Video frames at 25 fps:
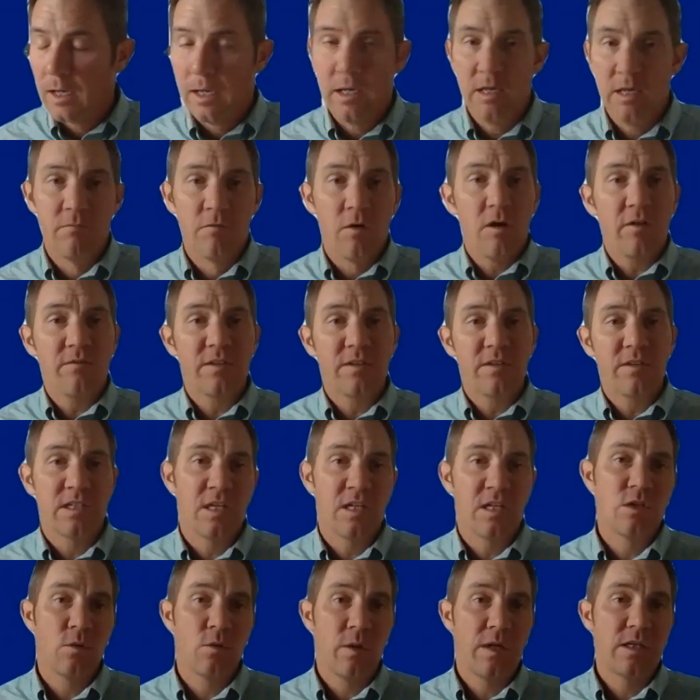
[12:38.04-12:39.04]
involve the
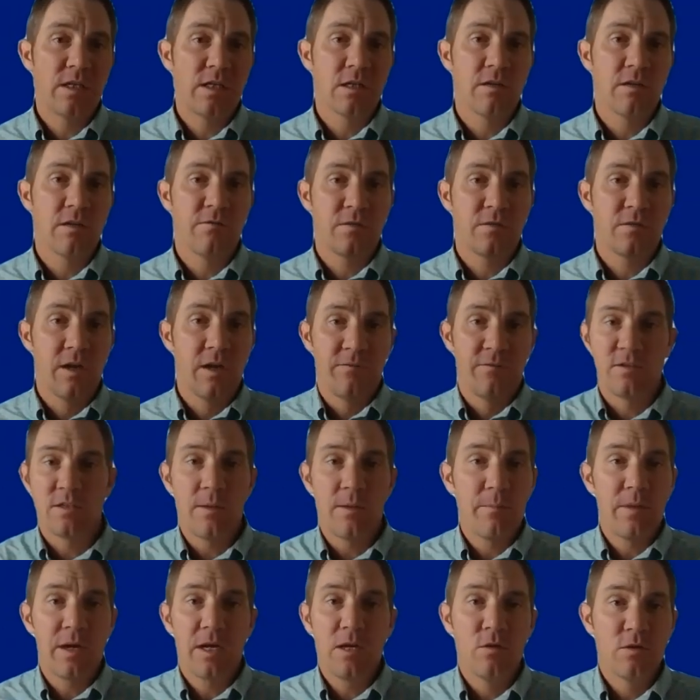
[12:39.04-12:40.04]
situation of
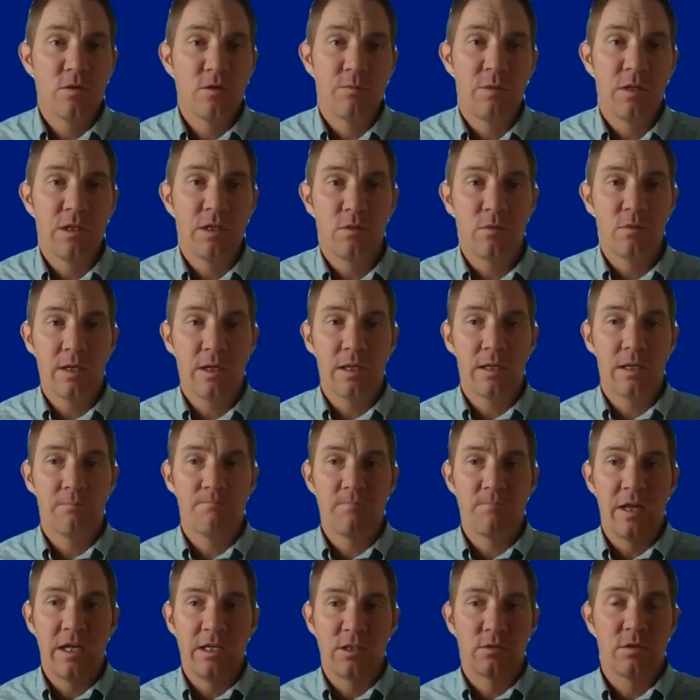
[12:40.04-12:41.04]
somebody who's been doing
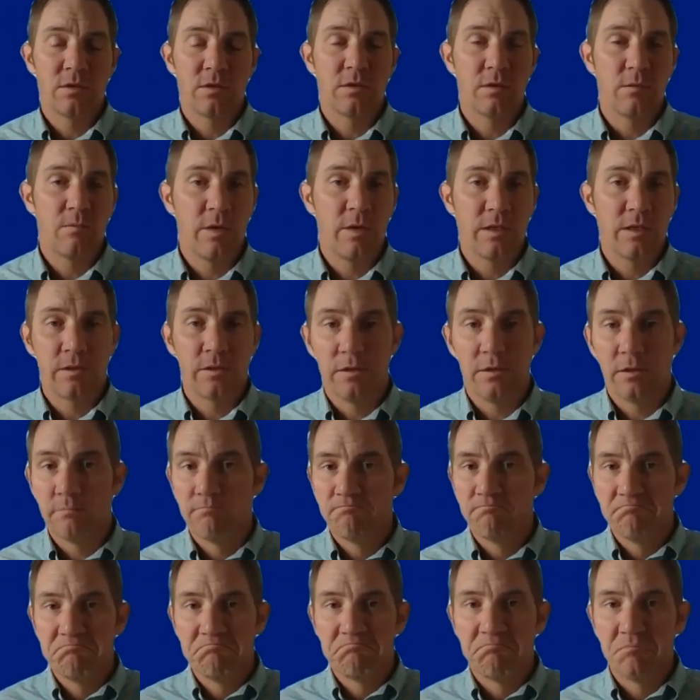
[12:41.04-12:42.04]
a short-term
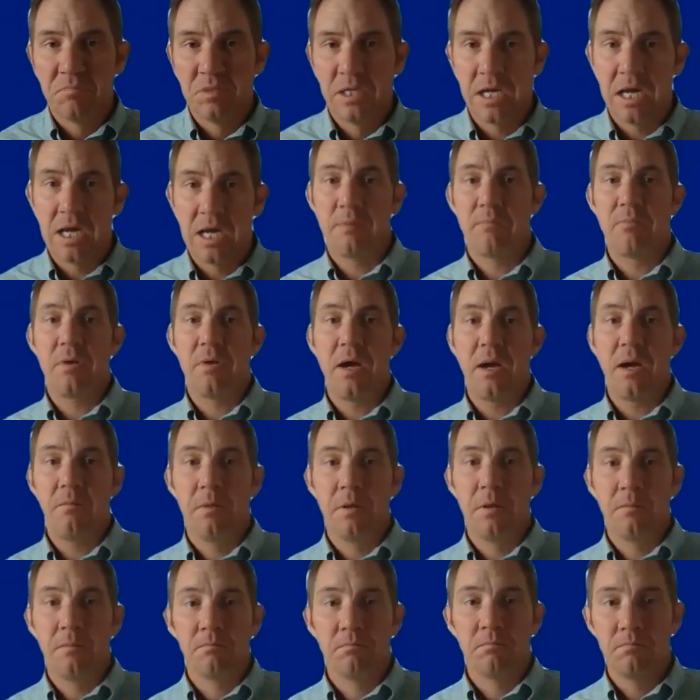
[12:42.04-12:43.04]
rental, not a
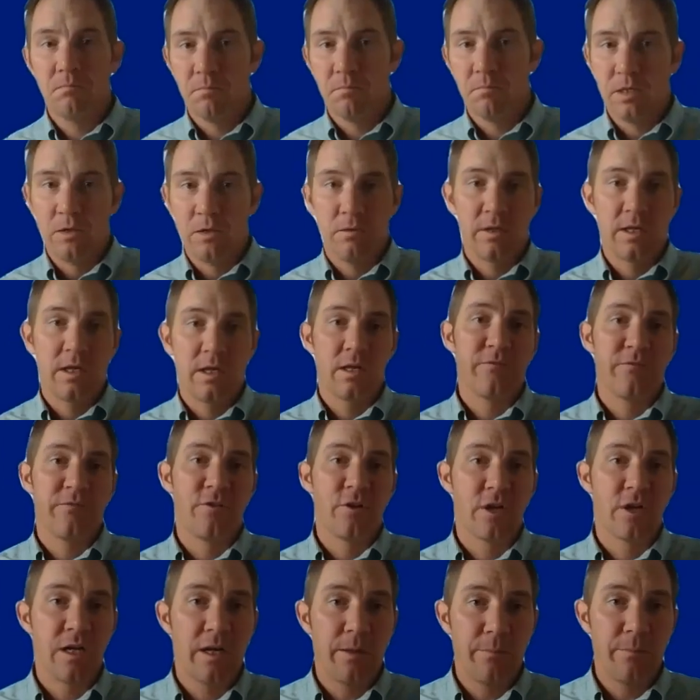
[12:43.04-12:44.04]
problem, been doing it for
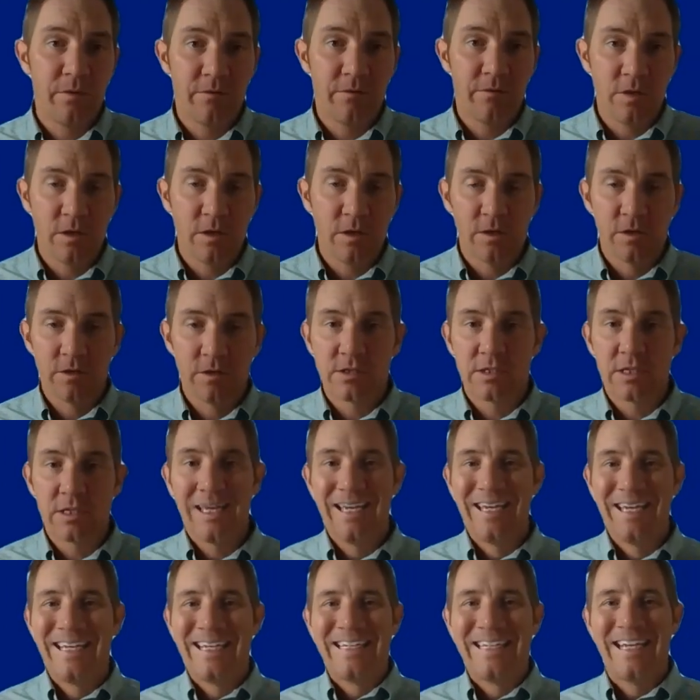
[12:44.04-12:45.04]
a couple of years,
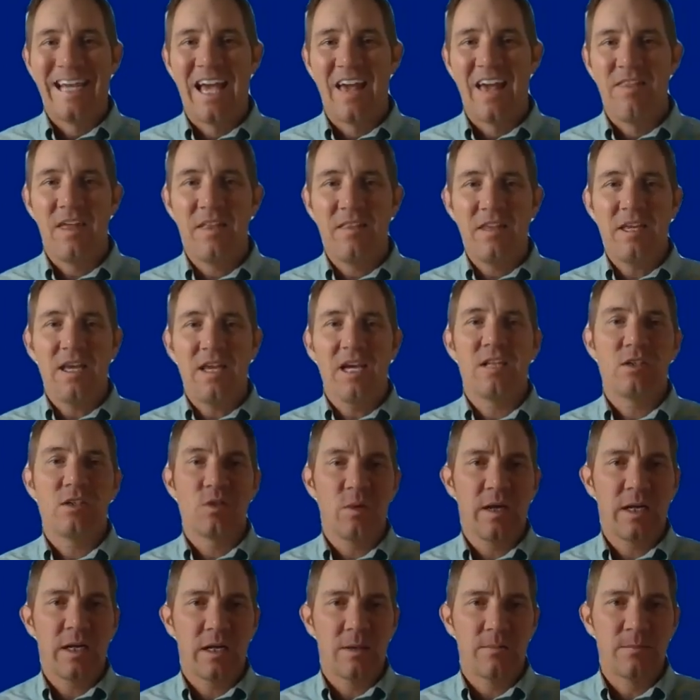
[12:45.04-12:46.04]
and then the
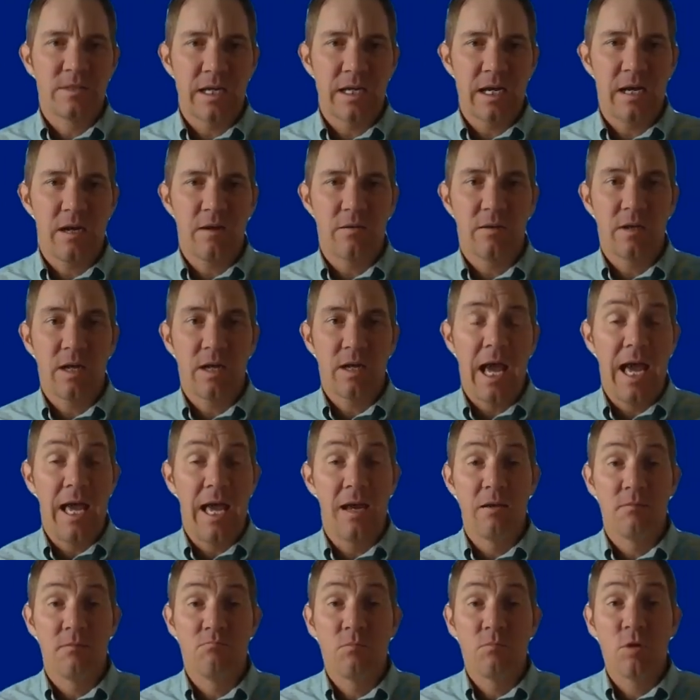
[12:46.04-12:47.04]
HOA comes out
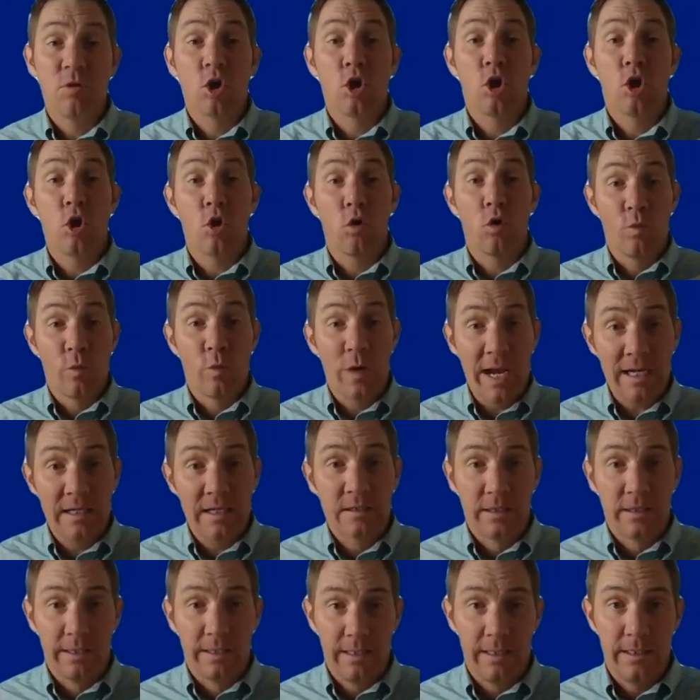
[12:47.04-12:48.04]
and
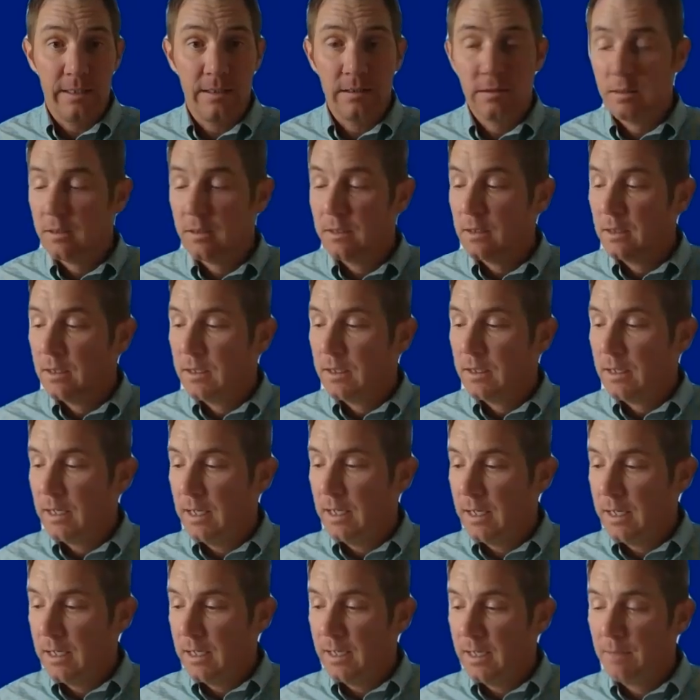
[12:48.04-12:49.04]
correctly
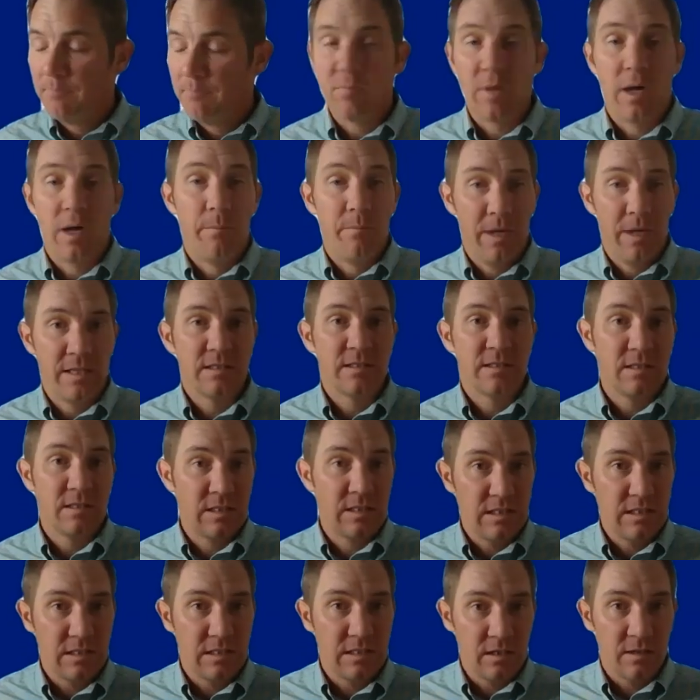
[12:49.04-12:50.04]
amends the
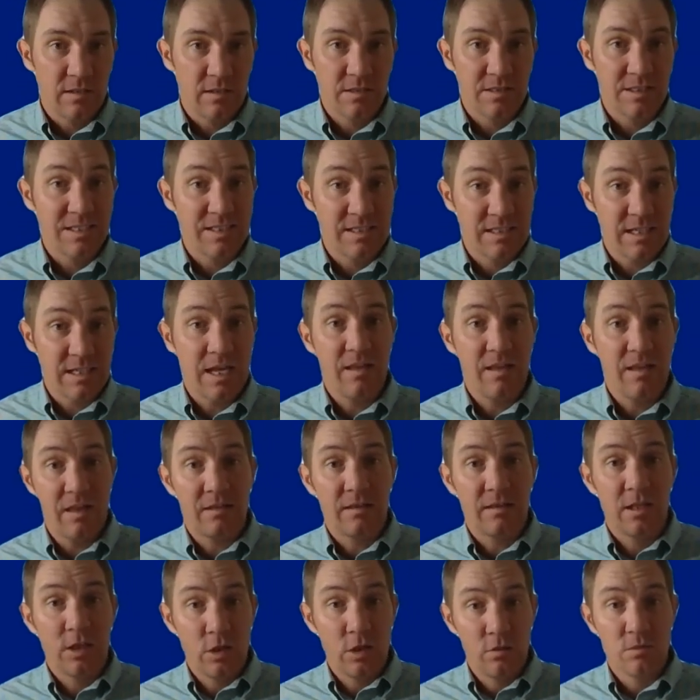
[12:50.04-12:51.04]
CC&Rs to say
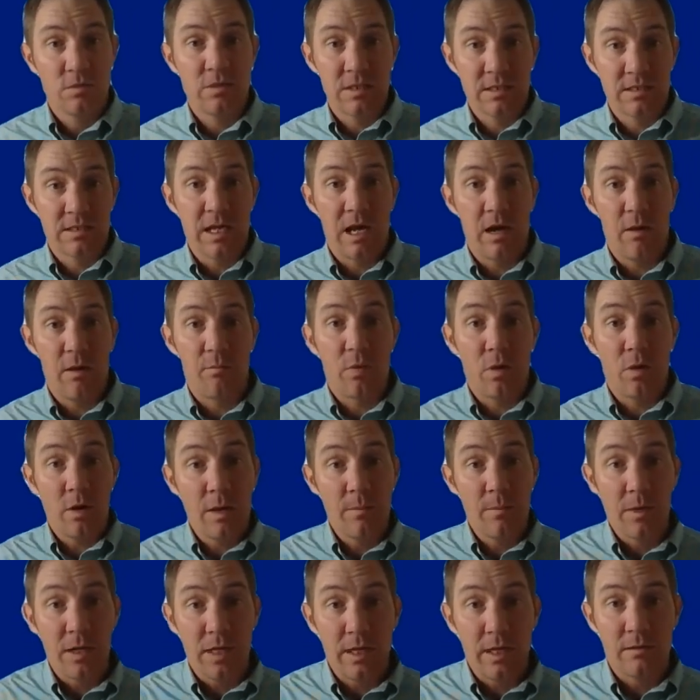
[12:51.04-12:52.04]
that the use is now
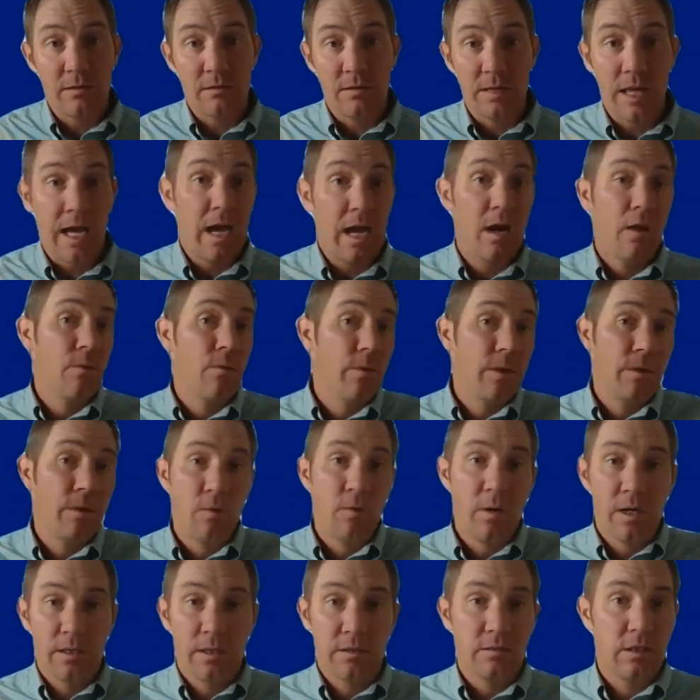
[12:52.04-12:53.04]
prohibited. Now we
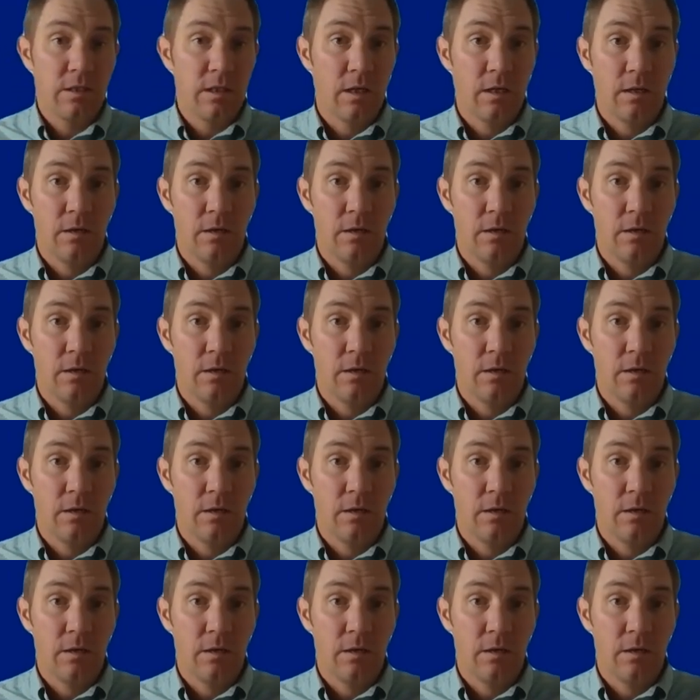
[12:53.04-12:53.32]
want,